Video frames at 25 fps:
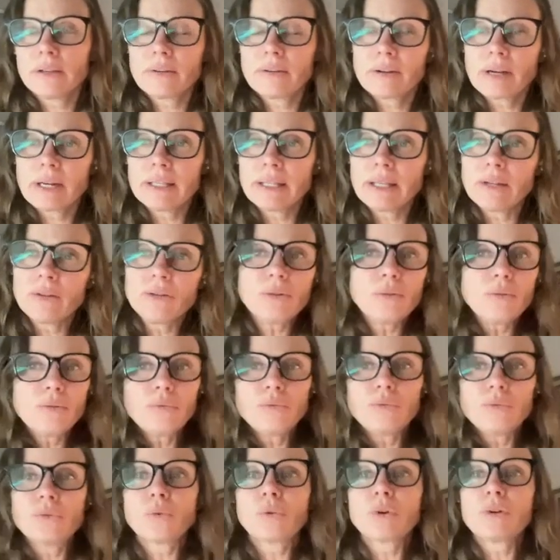And
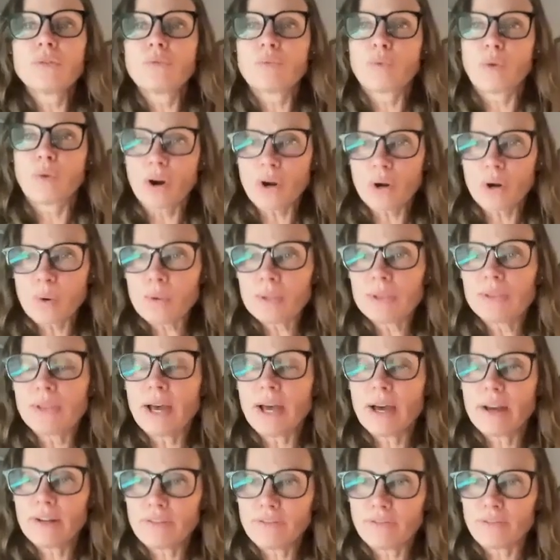then you sort of
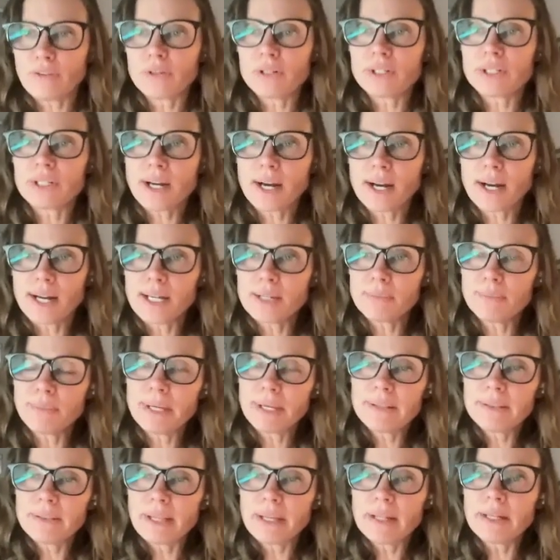work with that for a
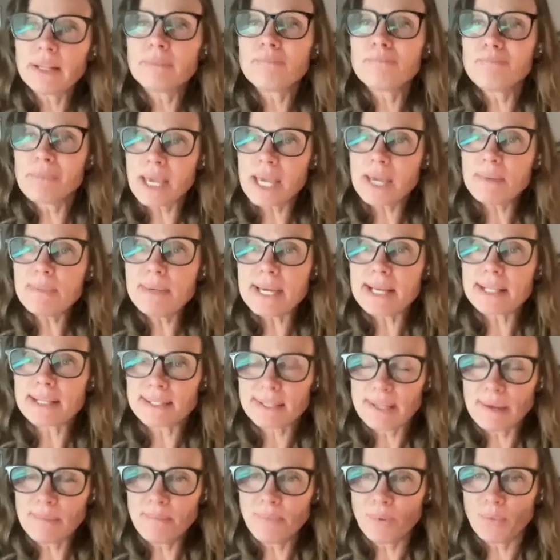time. And then
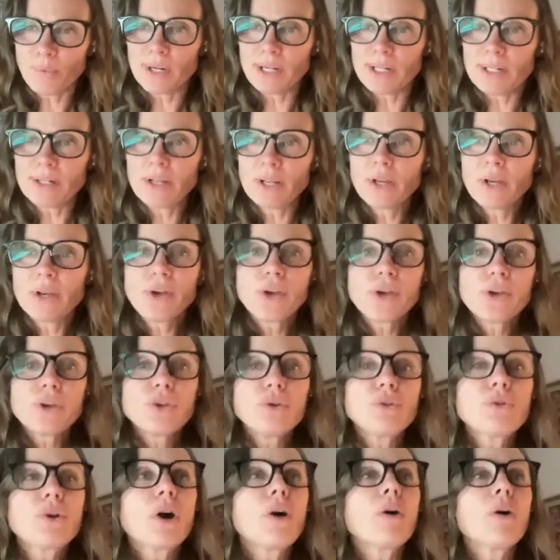maybe at some point
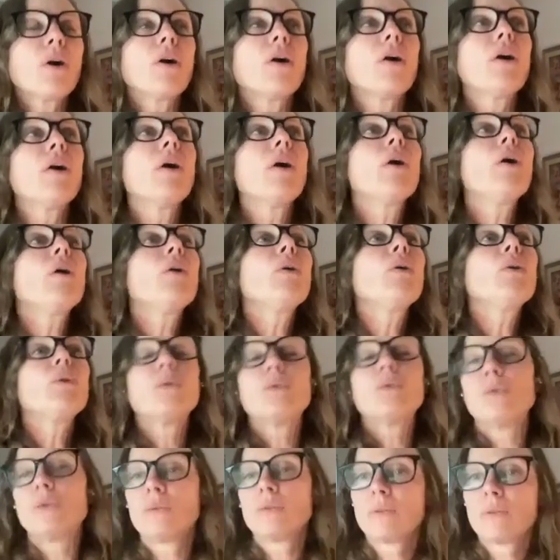you go,
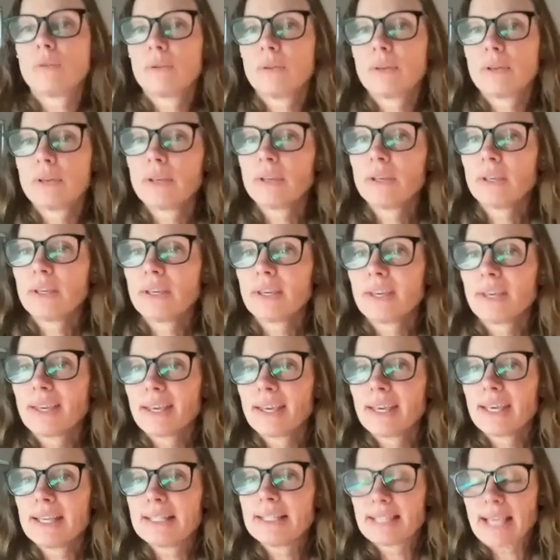oh,
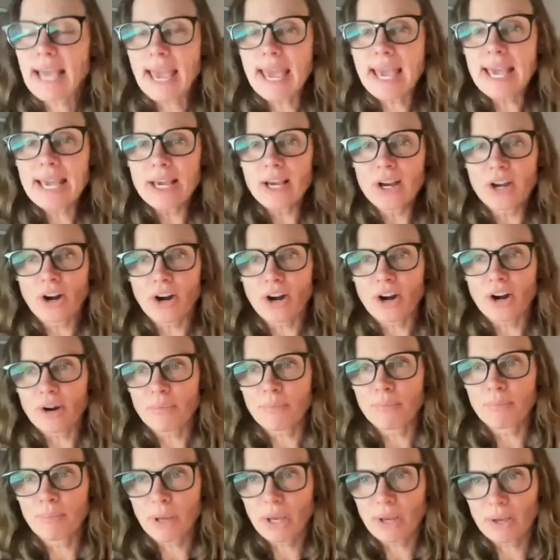it's
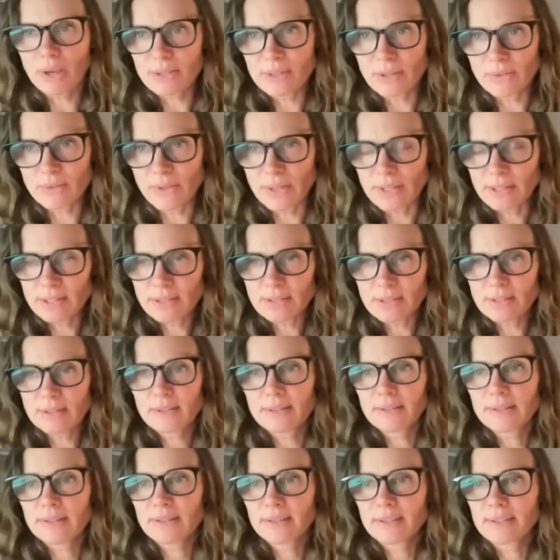anger because of
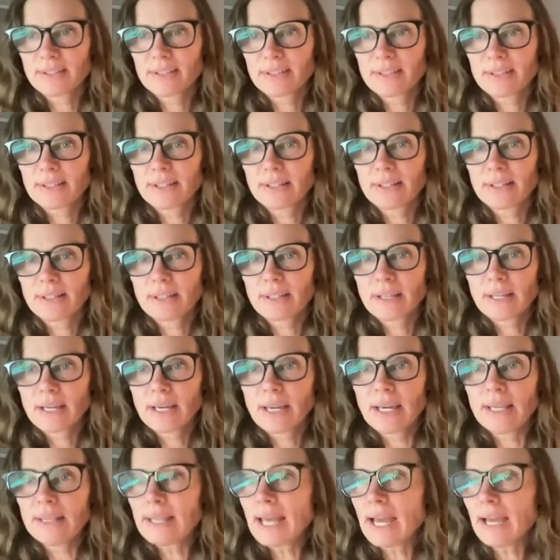this.
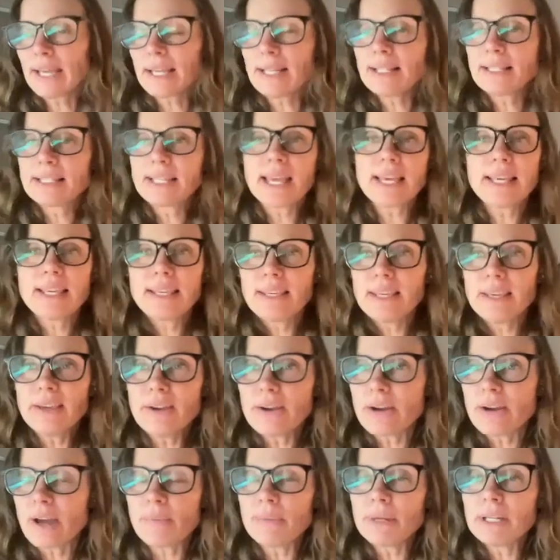And that can
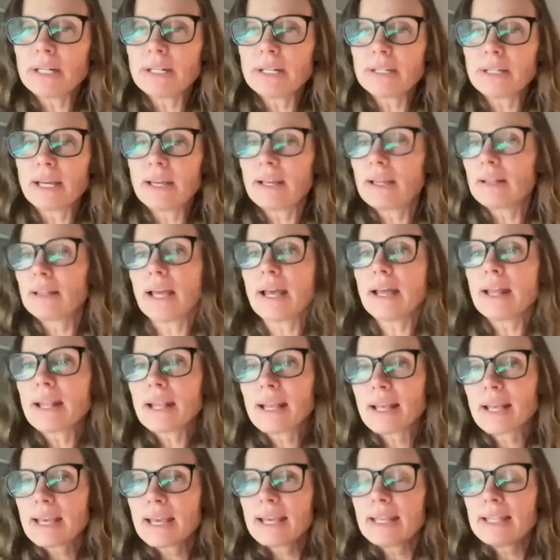take years. I mean,
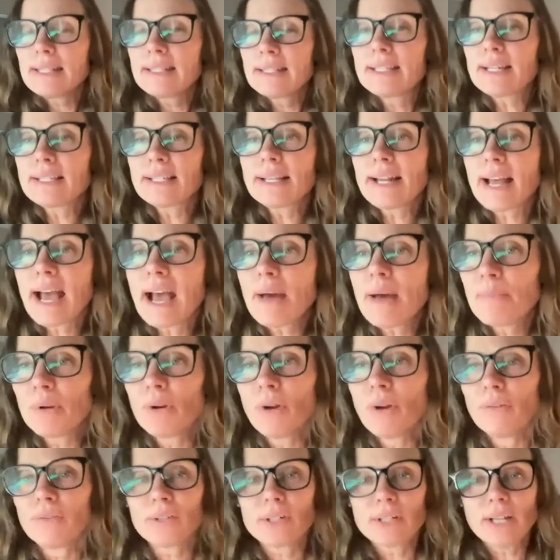that it
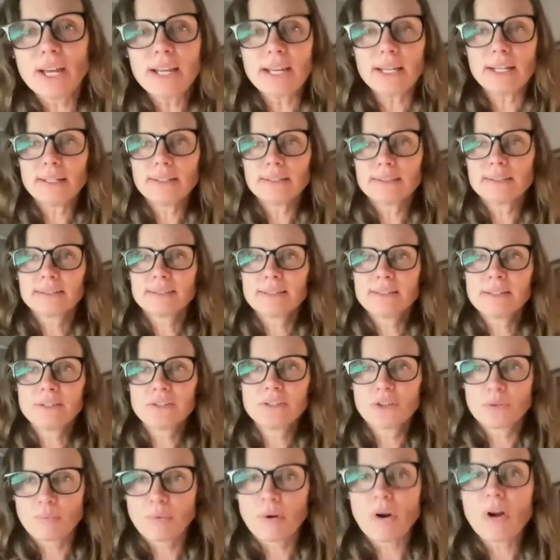doesn't happen overnight.
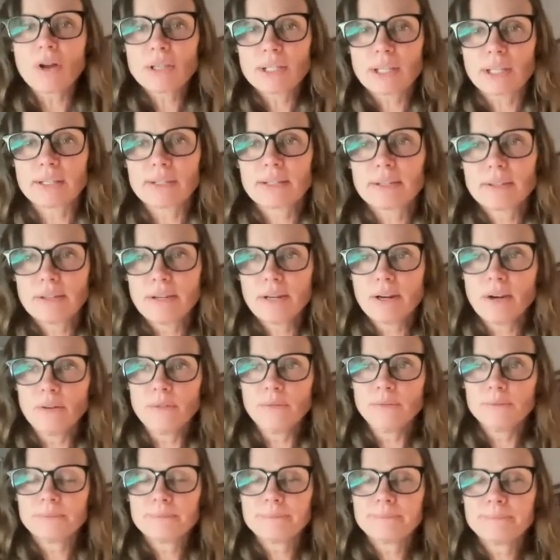This is a
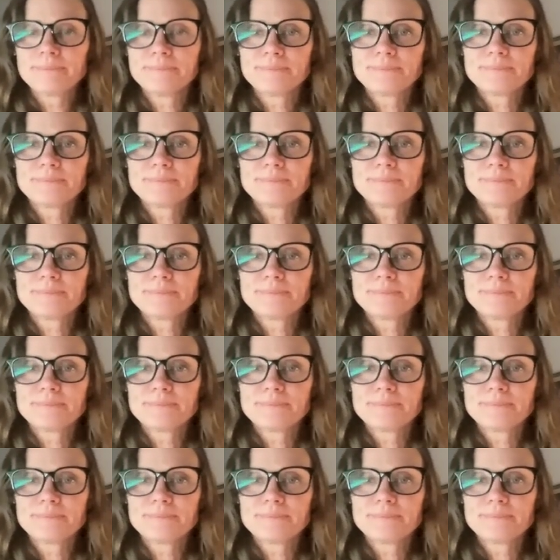process,